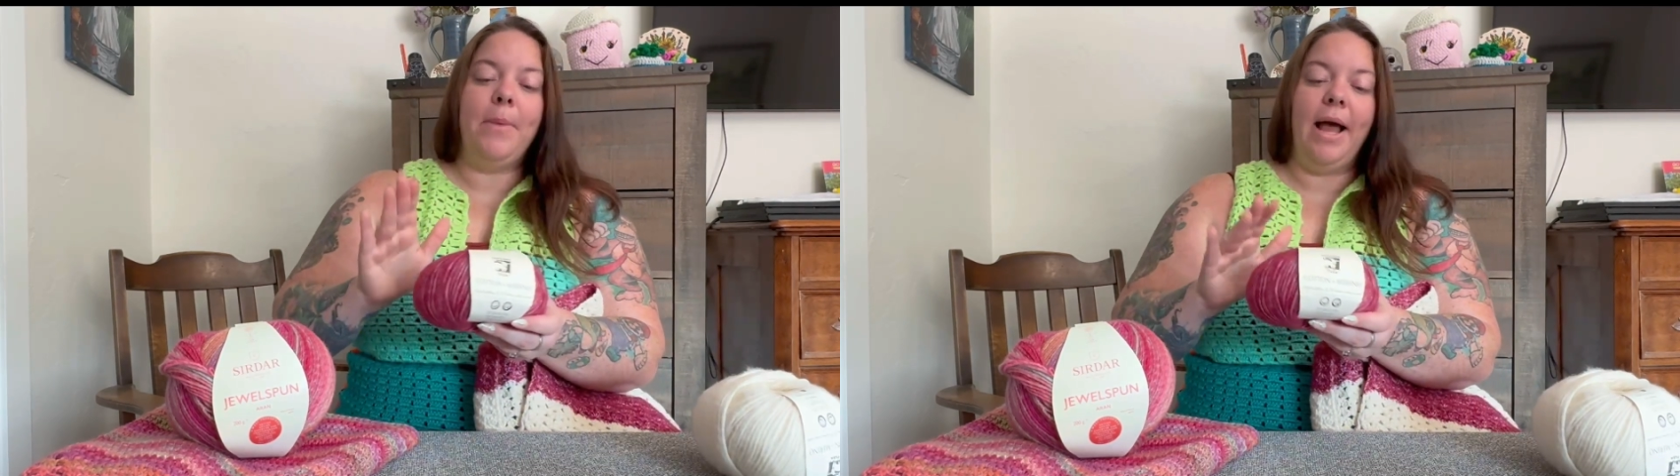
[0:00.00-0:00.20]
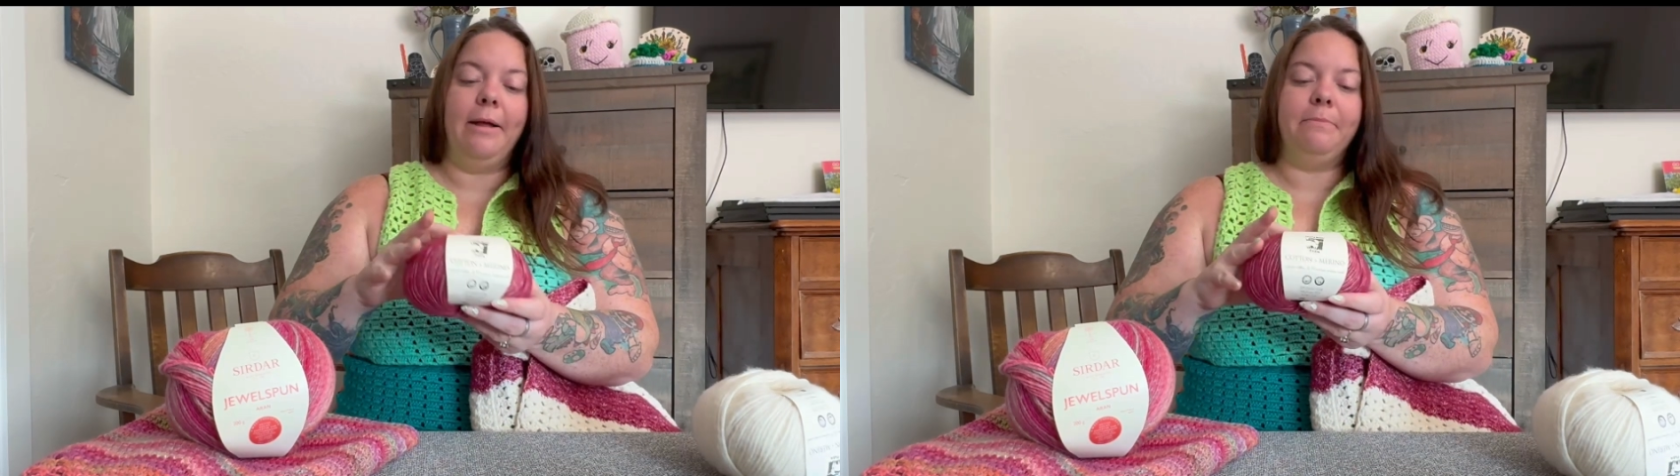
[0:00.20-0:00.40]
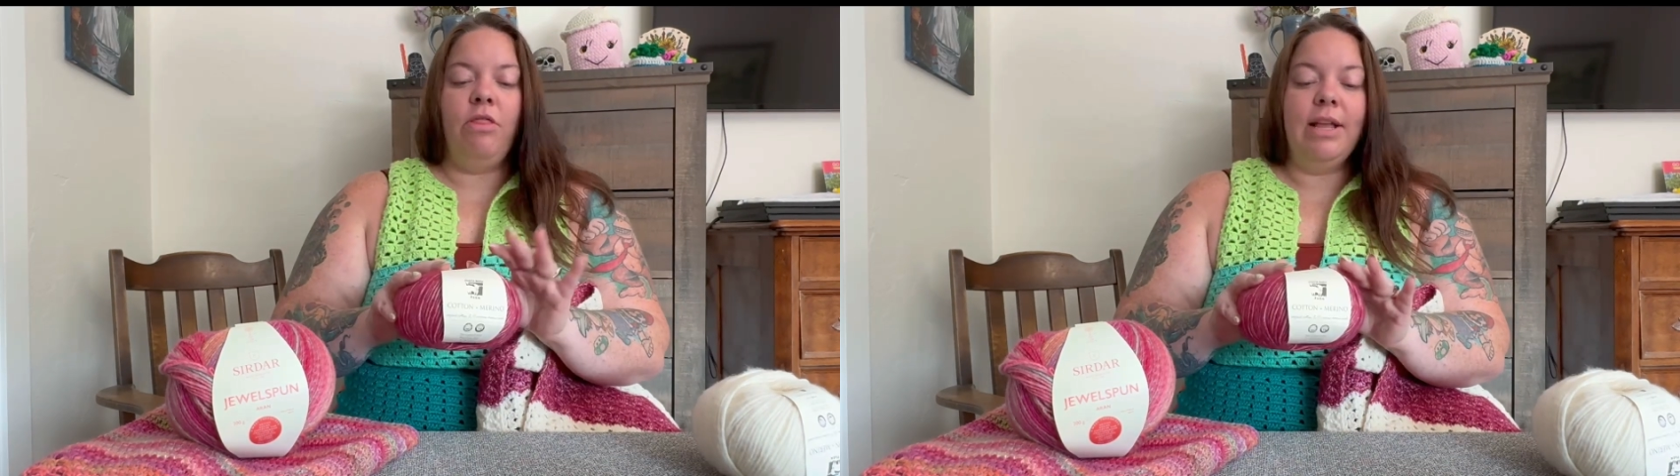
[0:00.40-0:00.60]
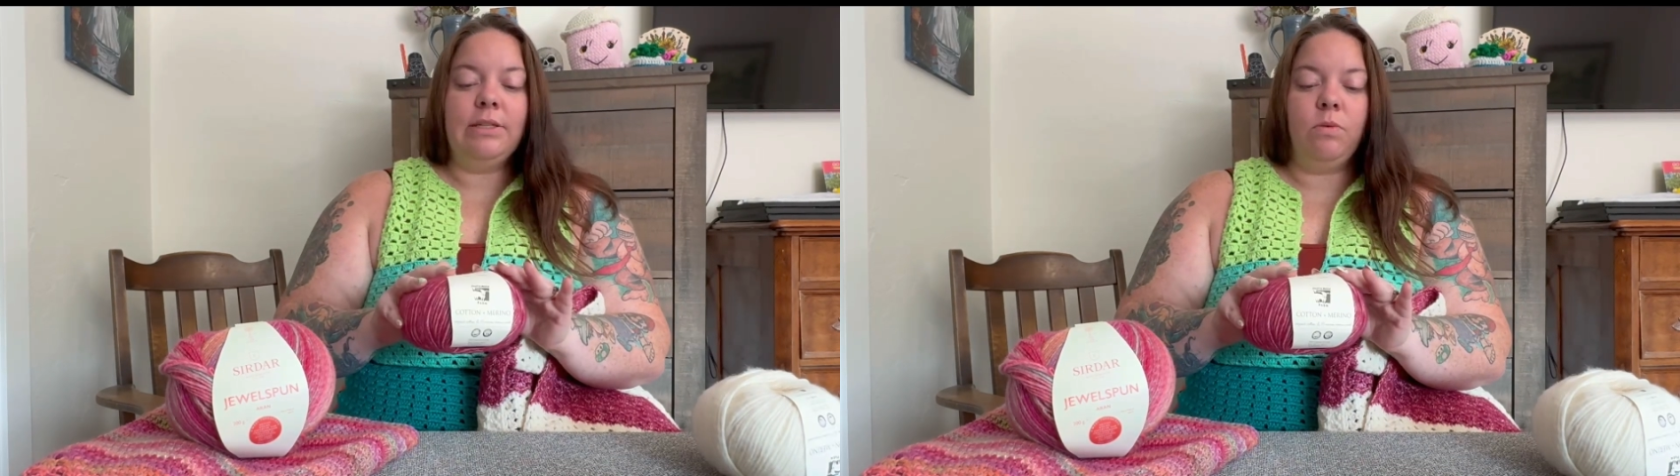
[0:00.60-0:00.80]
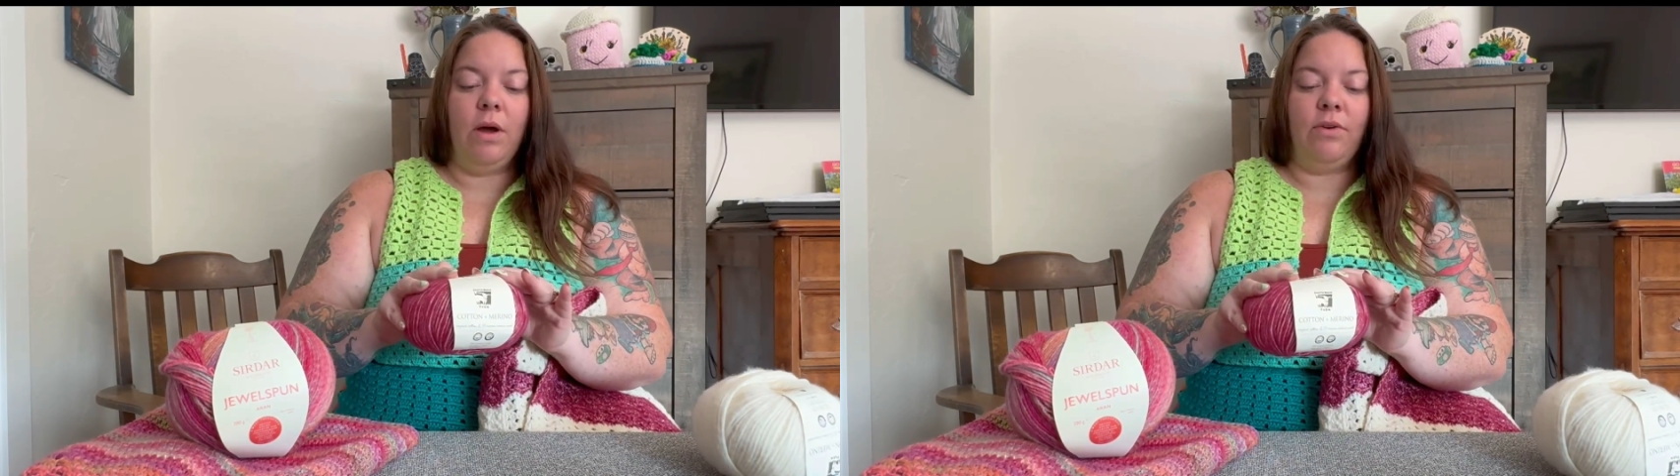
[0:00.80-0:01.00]
But
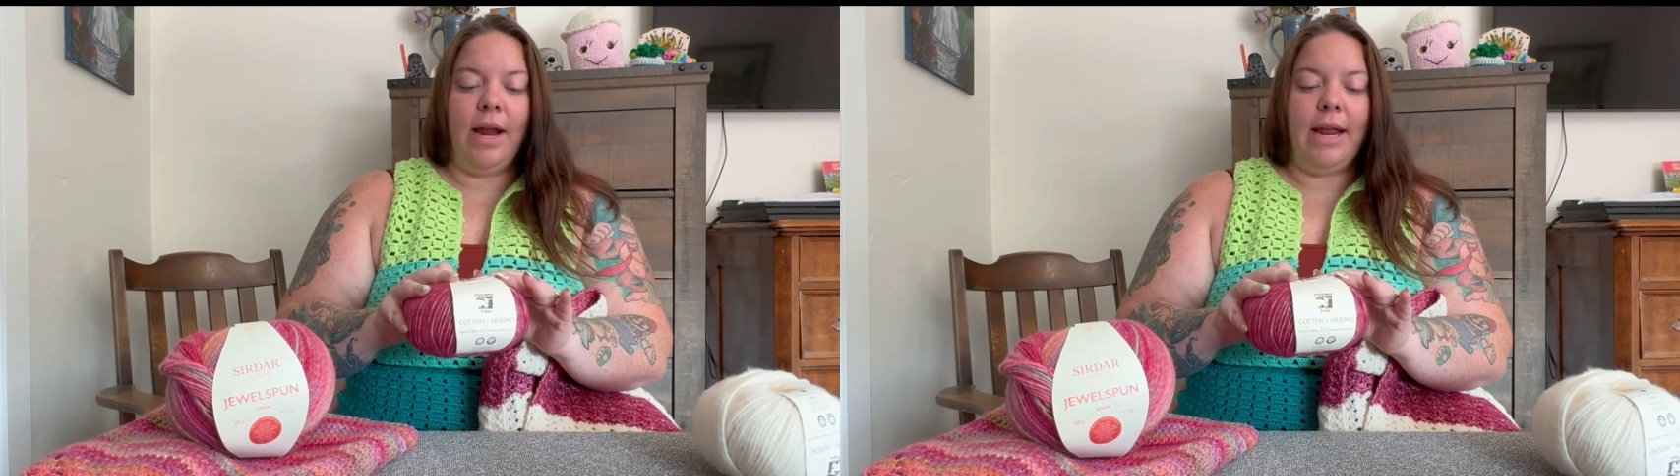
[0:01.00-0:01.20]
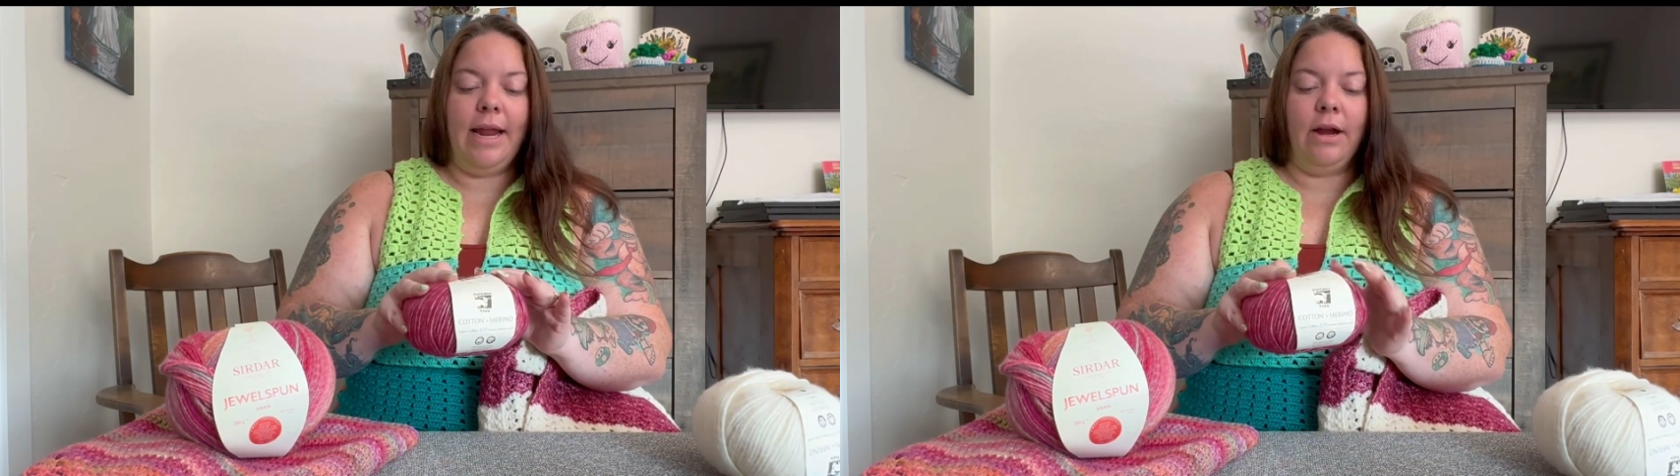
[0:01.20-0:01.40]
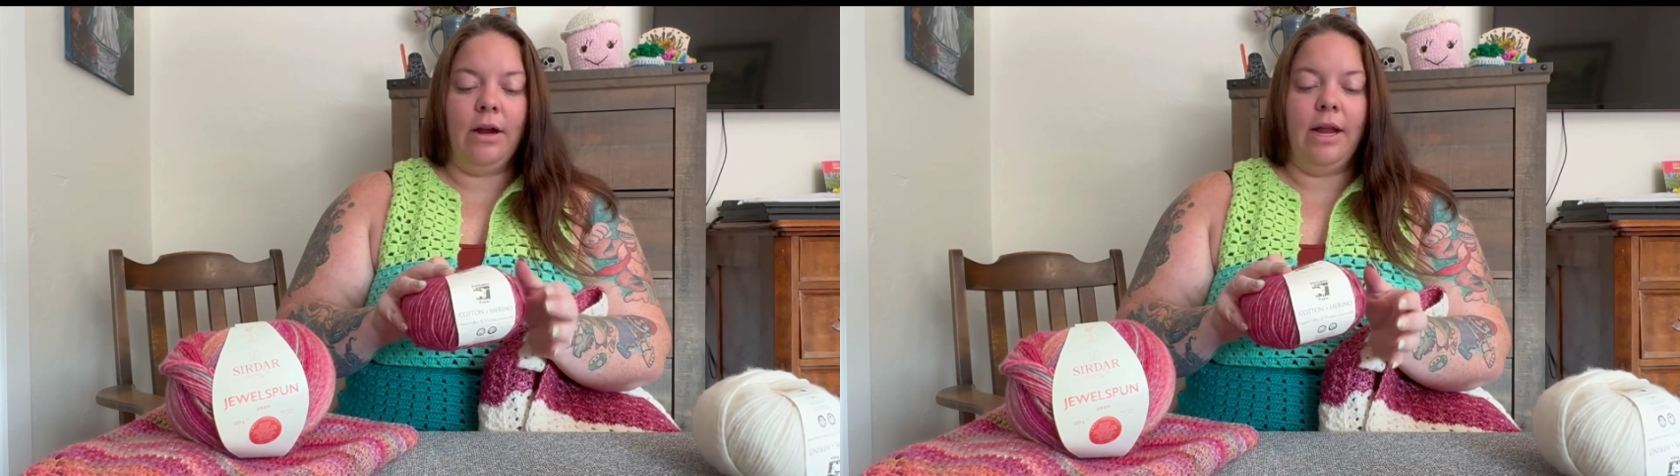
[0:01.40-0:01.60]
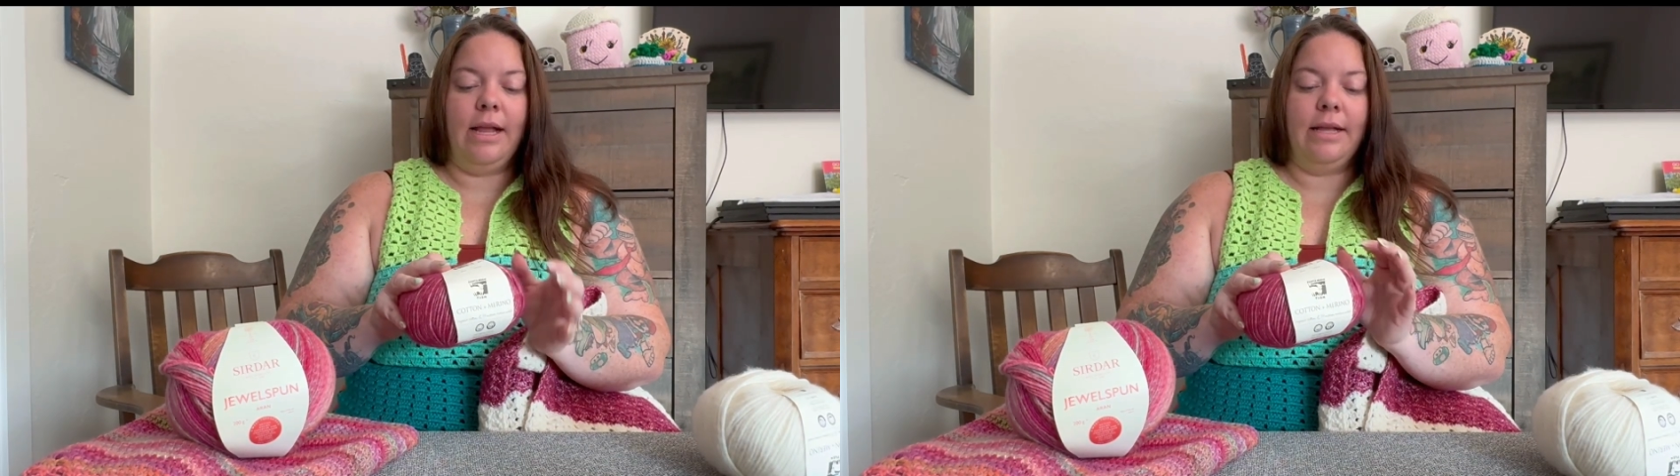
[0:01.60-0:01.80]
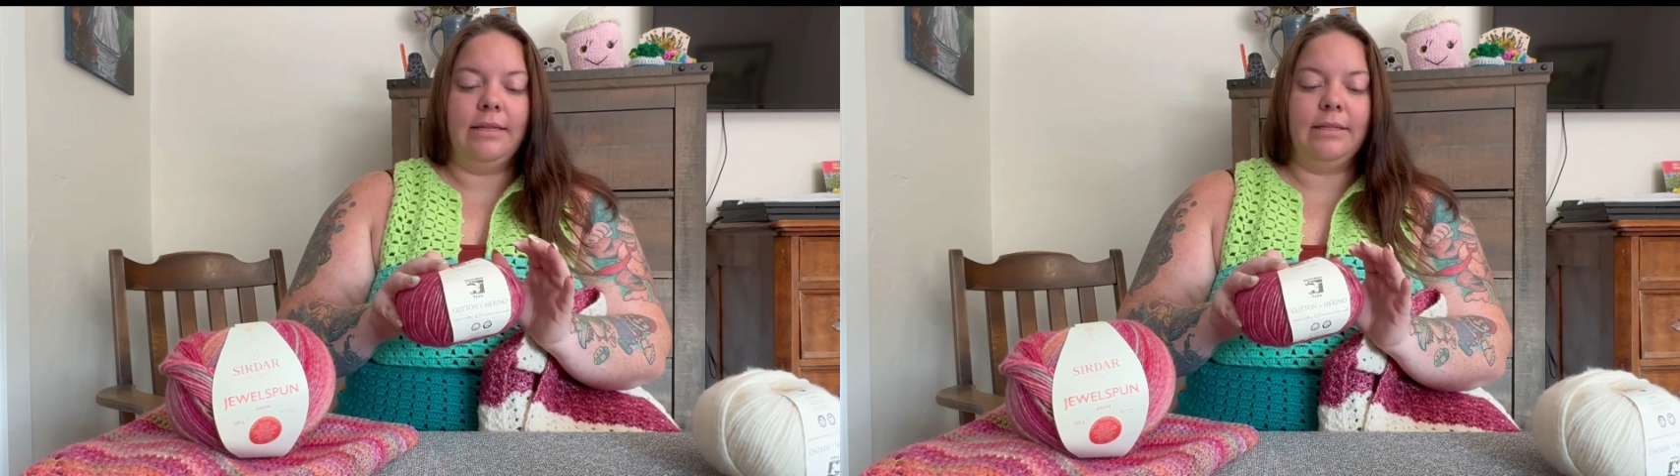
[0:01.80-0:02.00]
this one right here
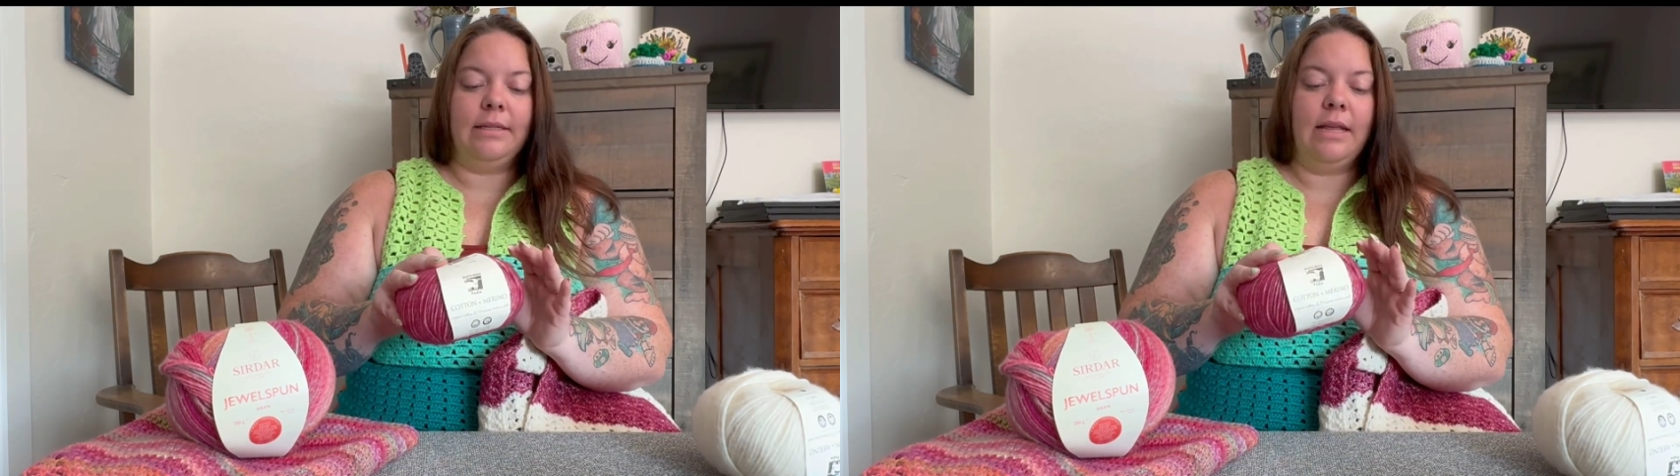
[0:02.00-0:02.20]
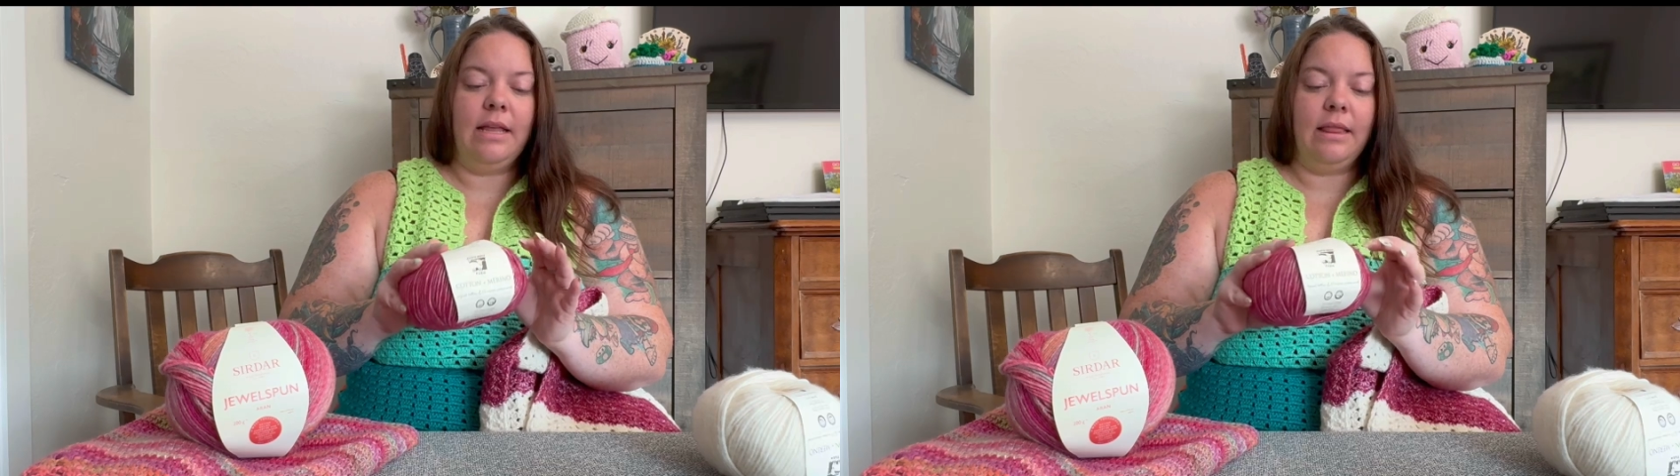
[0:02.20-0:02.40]
is